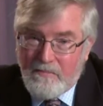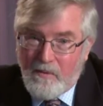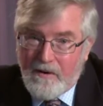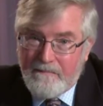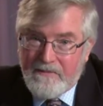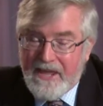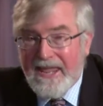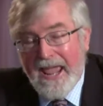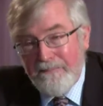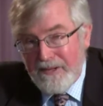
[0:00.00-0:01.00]
the board.
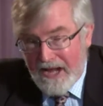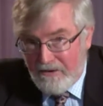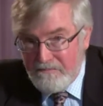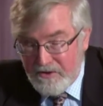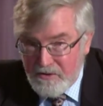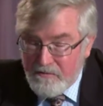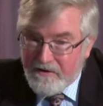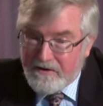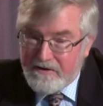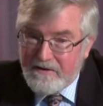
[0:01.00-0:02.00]
He can't be
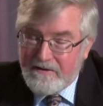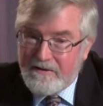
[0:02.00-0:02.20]
outmaneuvered.